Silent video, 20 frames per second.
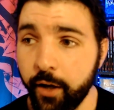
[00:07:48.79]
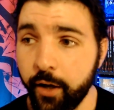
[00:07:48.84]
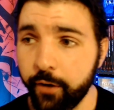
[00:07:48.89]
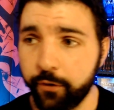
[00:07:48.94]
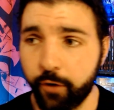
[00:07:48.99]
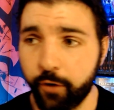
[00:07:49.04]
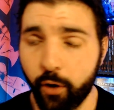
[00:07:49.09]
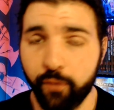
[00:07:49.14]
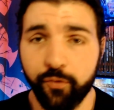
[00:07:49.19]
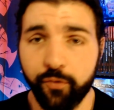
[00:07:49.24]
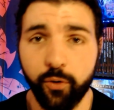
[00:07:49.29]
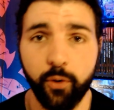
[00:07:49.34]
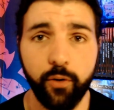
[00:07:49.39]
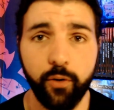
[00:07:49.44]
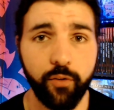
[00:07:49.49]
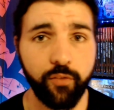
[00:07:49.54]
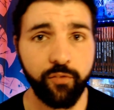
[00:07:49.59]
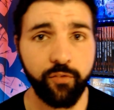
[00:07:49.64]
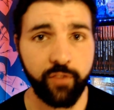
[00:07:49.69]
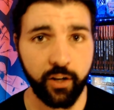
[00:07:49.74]
So
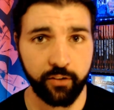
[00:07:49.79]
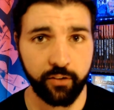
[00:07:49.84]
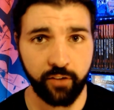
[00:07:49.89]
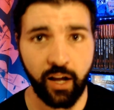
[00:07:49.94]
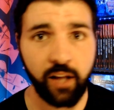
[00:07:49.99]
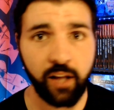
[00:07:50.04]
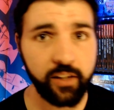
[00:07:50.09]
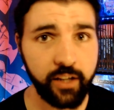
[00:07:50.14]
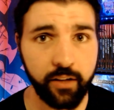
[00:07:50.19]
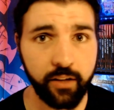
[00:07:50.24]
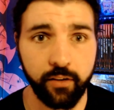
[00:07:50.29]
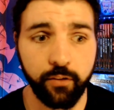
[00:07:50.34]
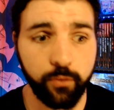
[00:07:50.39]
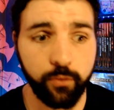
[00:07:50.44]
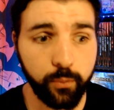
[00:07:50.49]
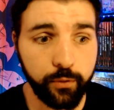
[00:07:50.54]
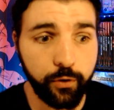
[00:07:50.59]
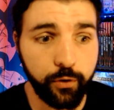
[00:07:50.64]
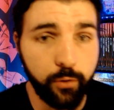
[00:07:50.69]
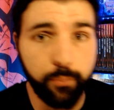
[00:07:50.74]
for Vex'ahlia, this
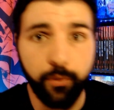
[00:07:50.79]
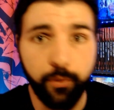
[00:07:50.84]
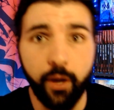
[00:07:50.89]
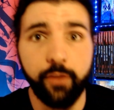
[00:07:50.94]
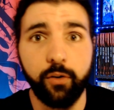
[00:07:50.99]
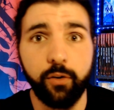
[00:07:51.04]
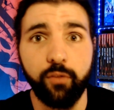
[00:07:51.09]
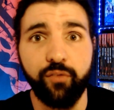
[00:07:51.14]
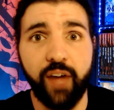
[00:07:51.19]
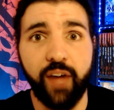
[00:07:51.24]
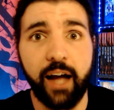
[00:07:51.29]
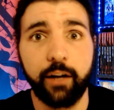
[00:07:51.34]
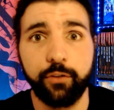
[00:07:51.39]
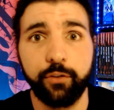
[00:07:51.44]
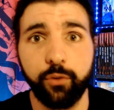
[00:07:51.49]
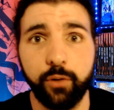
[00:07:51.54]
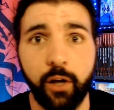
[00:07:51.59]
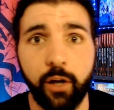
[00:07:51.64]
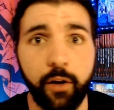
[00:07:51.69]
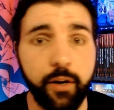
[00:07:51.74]
was her brother,
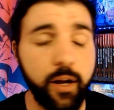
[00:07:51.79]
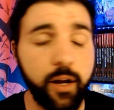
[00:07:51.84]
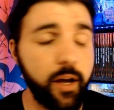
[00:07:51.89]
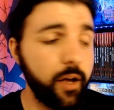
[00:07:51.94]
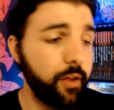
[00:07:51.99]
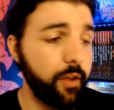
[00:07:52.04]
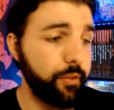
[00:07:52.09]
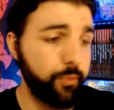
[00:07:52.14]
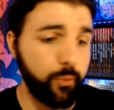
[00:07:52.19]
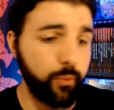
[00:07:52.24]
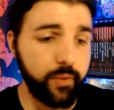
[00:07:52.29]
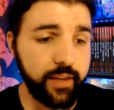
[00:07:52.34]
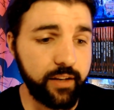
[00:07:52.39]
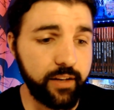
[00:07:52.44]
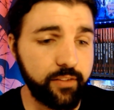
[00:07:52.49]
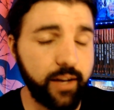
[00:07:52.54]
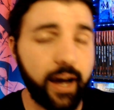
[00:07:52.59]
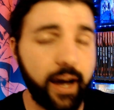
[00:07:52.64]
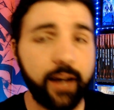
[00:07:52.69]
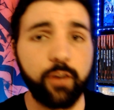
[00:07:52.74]
Vax'ildan. Through the
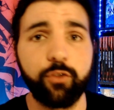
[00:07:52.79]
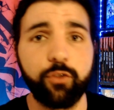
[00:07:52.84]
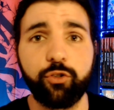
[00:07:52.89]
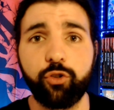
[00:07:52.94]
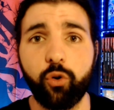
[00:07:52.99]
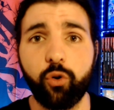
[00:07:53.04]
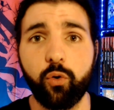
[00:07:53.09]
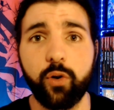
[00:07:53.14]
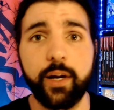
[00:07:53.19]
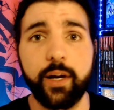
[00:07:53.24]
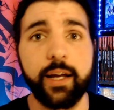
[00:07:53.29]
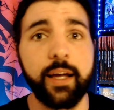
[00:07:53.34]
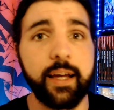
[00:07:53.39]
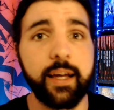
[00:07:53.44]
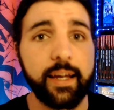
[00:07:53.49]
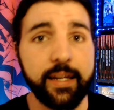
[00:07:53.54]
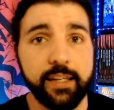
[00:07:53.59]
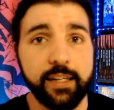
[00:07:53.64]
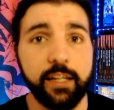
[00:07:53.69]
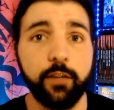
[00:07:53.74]
entire story,
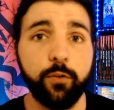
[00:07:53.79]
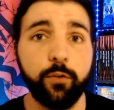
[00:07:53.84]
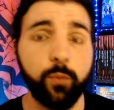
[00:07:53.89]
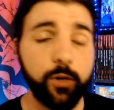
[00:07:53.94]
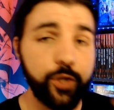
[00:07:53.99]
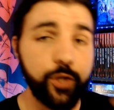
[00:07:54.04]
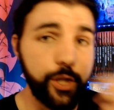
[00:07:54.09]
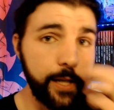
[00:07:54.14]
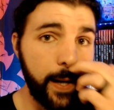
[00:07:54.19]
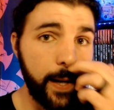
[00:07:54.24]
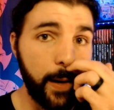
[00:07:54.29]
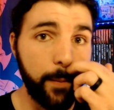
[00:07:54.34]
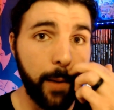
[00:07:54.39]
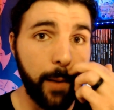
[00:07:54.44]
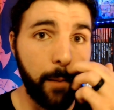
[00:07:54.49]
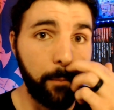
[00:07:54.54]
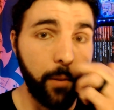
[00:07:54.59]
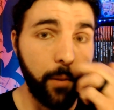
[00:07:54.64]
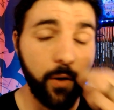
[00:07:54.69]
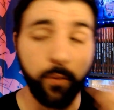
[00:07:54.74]
he is what she cared
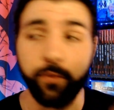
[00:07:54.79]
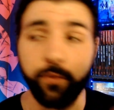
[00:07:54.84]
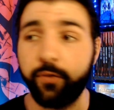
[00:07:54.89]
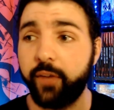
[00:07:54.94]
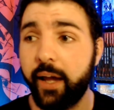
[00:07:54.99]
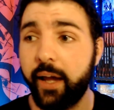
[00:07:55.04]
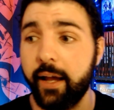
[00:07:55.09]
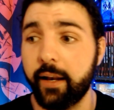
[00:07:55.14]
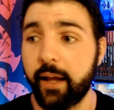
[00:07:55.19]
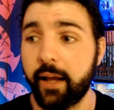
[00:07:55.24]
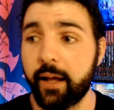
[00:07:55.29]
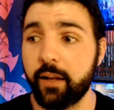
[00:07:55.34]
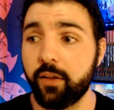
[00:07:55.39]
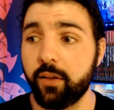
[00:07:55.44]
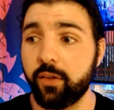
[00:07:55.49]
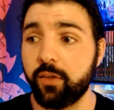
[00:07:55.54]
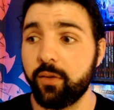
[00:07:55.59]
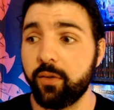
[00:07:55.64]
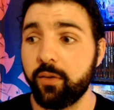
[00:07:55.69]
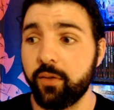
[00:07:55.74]
about most,
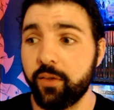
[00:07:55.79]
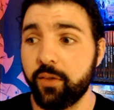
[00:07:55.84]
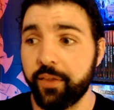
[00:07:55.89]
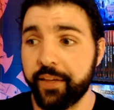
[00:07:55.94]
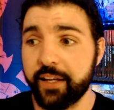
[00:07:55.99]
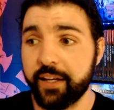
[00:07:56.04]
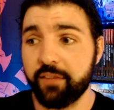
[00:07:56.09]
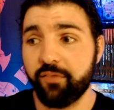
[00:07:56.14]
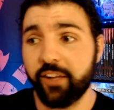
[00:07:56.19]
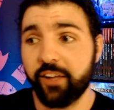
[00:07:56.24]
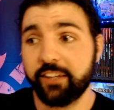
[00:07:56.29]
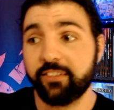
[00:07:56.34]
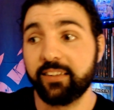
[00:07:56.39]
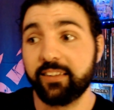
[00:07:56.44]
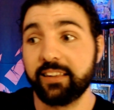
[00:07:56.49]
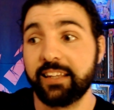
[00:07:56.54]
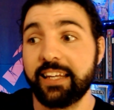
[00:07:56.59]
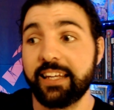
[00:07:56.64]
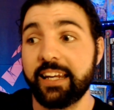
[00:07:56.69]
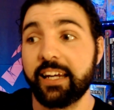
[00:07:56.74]
and the events
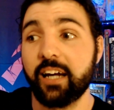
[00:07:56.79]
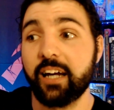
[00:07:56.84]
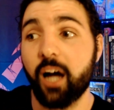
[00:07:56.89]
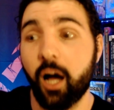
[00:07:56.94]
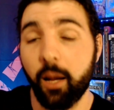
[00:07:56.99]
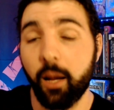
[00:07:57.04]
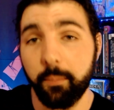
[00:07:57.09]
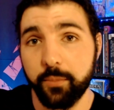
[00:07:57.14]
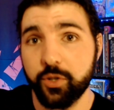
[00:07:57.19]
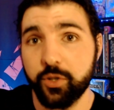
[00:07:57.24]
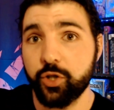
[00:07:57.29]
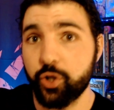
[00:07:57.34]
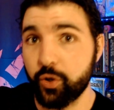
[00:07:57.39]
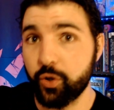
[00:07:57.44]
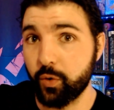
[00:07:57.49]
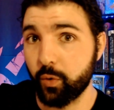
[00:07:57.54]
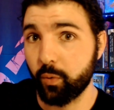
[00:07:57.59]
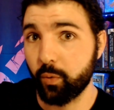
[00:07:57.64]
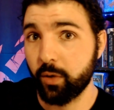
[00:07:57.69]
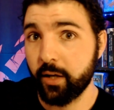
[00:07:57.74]
leading up
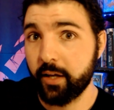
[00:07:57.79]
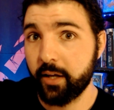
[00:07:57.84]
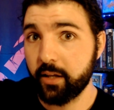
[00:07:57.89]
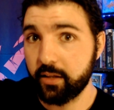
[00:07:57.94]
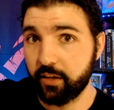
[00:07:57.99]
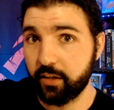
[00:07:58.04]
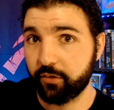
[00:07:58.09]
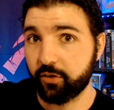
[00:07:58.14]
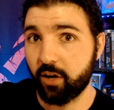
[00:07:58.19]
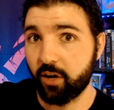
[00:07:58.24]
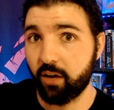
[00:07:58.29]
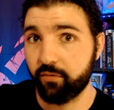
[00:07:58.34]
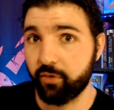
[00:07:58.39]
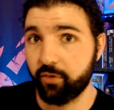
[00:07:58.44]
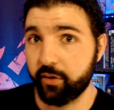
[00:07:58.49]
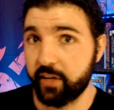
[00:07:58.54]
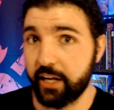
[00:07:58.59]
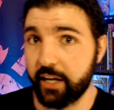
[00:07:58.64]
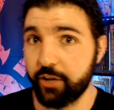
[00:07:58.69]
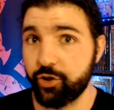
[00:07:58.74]
to this
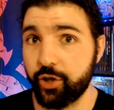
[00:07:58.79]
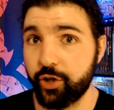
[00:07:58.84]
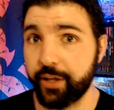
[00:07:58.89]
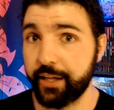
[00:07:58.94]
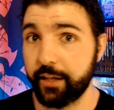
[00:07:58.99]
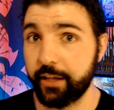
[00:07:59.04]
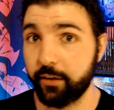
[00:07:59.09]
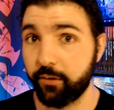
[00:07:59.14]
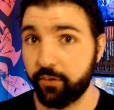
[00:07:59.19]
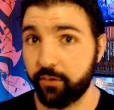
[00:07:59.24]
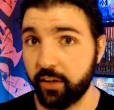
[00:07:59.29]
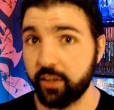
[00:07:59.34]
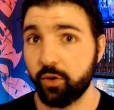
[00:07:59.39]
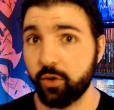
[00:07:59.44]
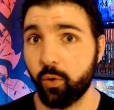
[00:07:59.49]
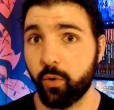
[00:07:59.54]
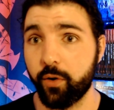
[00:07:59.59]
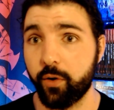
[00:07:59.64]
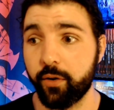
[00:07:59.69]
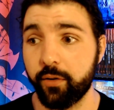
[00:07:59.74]
confrontation in
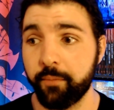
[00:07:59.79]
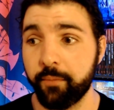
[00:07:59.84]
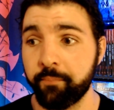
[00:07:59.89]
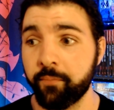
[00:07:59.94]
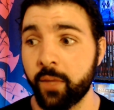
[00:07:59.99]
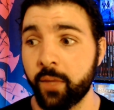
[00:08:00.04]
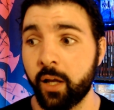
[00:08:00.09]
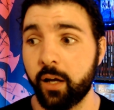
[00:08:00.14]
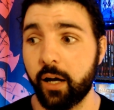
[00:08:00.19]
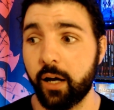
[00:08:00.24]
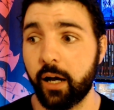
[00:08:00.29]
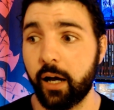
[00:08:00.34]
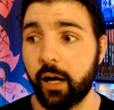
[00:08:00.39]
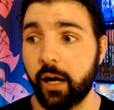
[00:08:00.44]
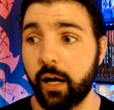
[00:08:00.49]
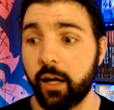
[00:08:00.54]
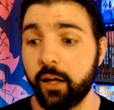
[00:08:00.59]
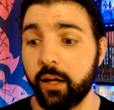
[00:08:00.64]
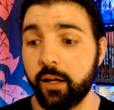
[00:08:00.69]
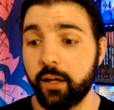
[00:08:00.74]
Singorn
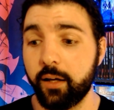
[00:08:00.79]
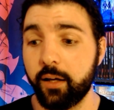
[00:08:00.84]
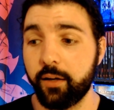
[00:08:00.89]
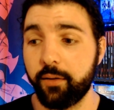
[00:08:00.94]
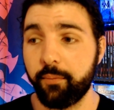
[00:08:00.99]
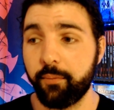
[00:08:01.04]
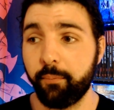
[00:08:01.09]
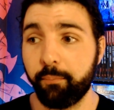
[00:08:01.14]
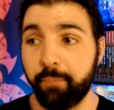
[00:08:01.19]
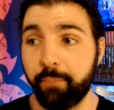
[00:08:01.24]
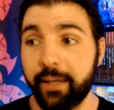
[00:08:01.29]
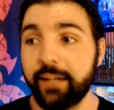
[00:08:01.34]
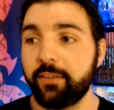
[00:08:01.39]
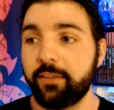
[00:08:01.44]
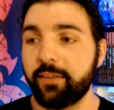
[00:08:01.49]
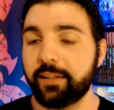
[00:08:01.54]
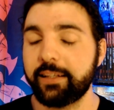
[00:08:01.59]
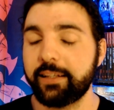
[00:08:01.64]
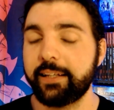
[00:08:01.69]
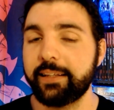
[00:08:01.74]

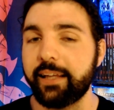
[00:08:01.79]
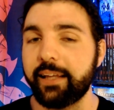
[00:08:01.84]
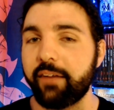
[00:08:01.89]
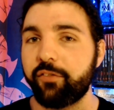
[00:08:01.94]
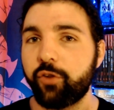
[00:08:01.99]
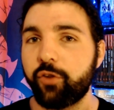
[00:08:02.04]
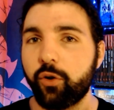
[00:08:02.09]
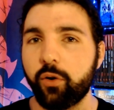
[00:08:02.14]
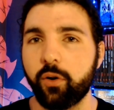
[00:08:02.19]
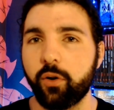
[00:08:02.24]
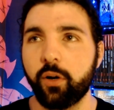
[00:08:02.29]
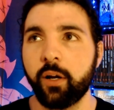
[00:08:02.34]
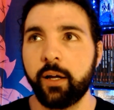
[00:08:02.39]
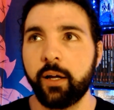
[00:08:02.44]
basically left her